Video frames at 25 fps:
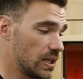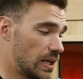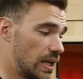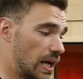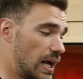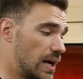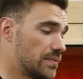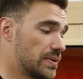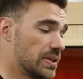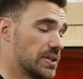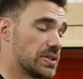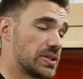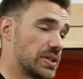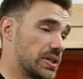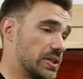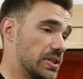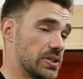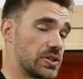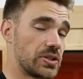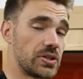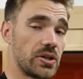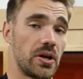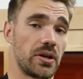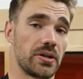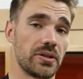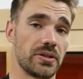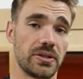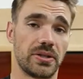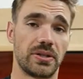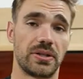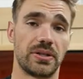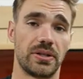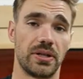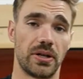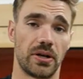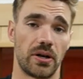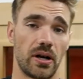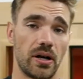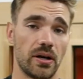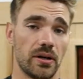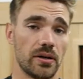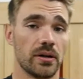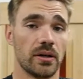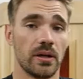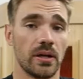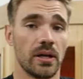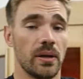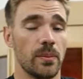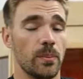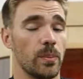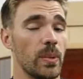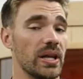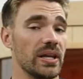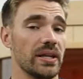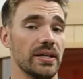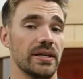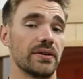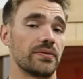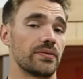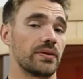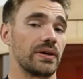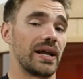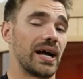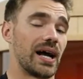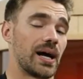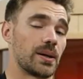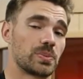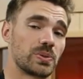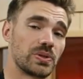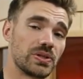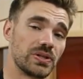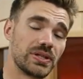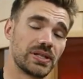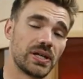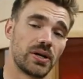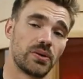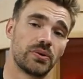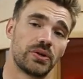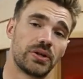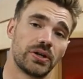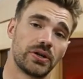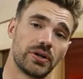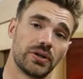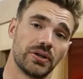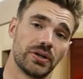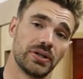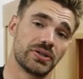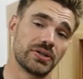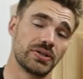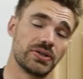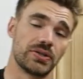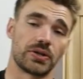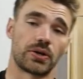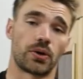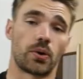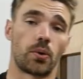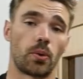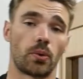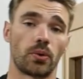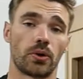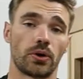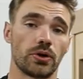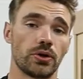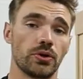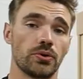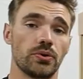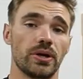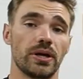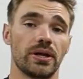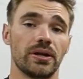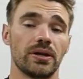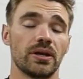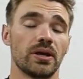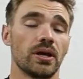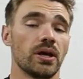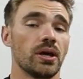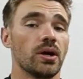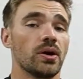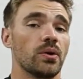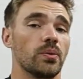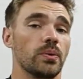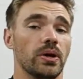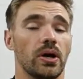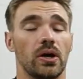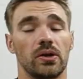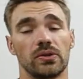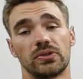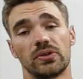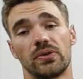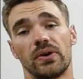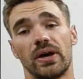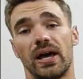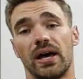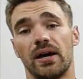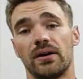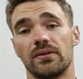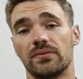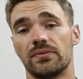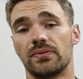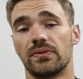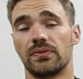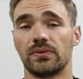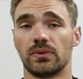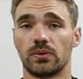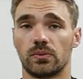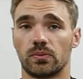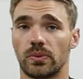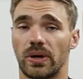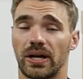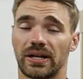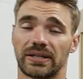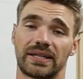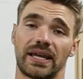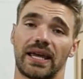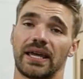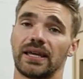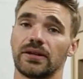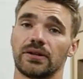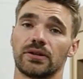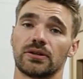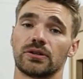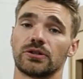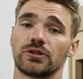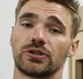obviously the saunas, there are many different options out there, and this is a corner unit. We also have rectangular